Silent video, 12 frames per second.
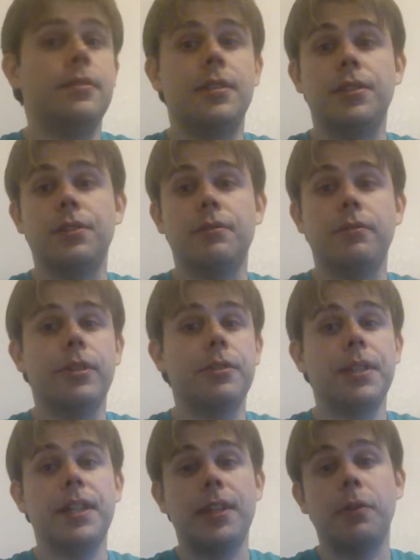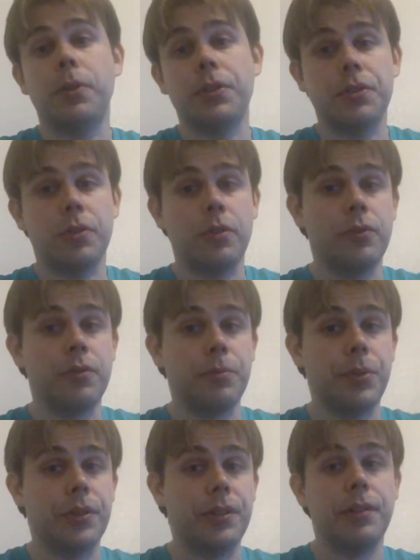he had that one turnover,
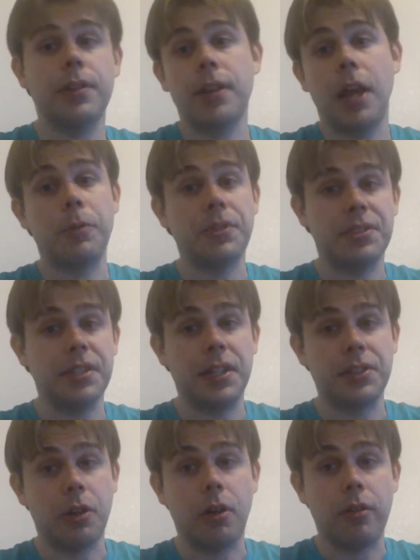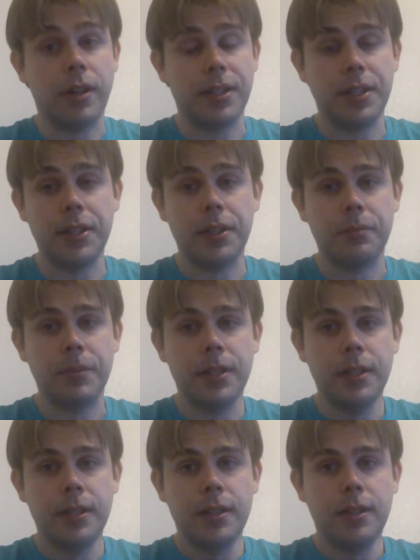but I wouldn't say it's all on him.
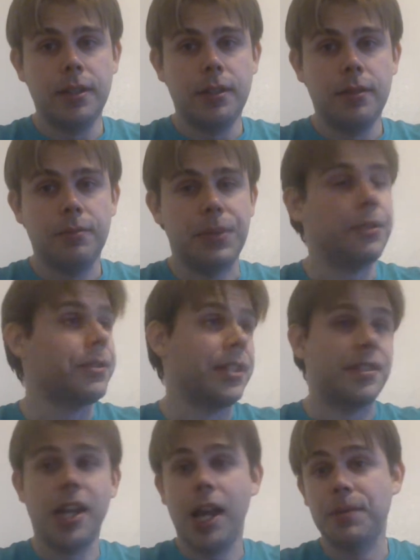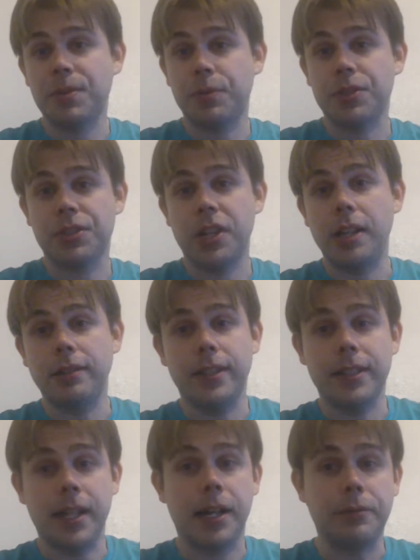But there was at times where Scott
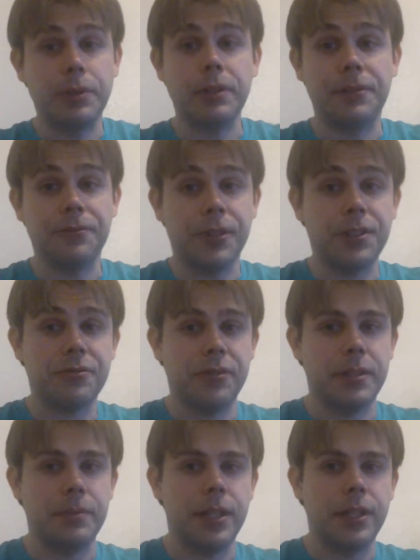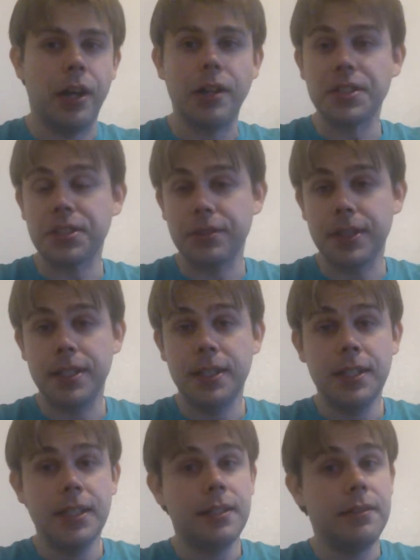Linehan really frustrated me. And honestly,
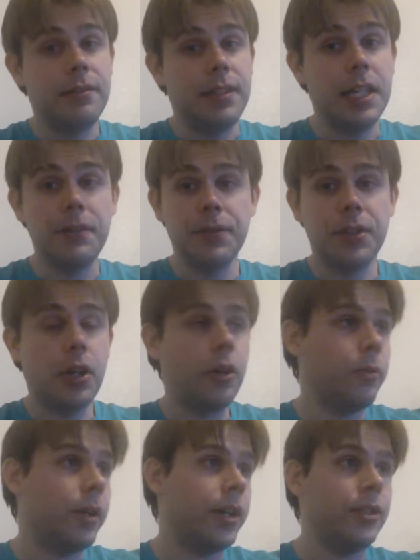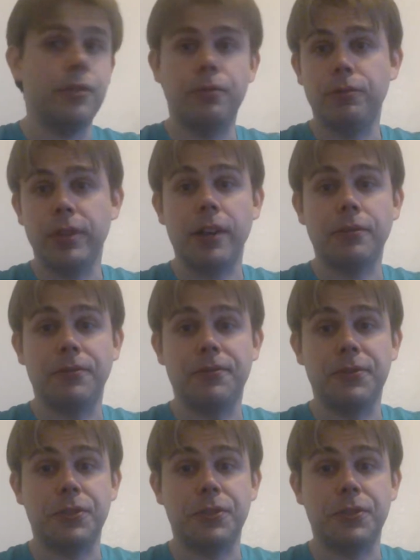even though you've allowed